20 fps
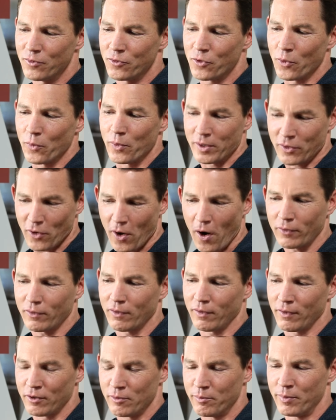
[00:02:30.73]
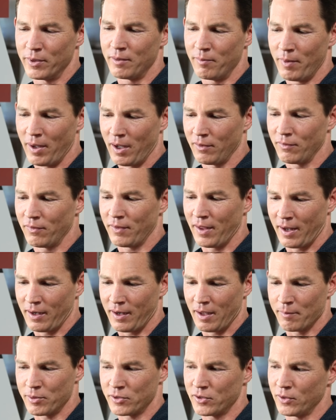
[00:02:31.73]
So we talked a little bit about
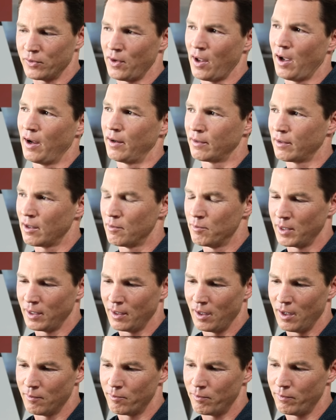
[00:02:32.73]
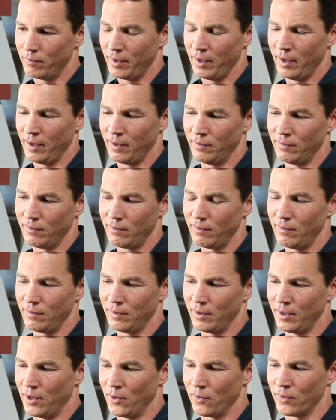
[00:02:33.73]
that episode nine coming up, and
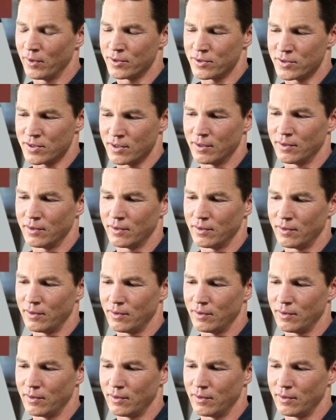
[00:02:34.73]
you know, there's a.